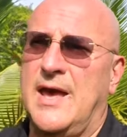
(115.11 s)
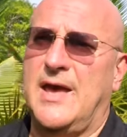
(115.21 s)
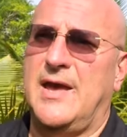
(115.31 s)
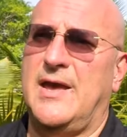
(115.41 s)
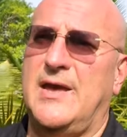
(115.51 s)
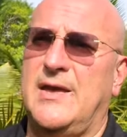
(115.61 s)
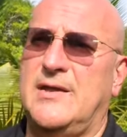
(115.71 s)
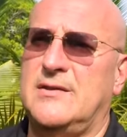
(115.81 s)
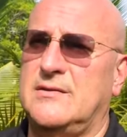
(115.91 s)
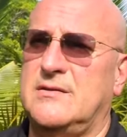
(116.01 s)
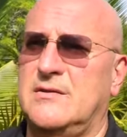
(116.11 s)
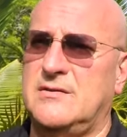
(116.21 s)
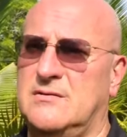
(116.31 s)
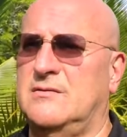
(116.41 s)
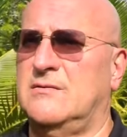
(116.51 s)
And
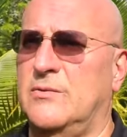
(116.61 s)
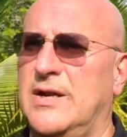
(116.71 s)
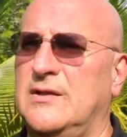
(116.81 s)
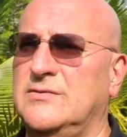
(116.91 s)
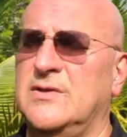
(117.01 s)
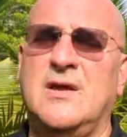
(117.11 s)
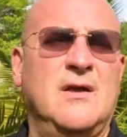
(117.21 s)
what else?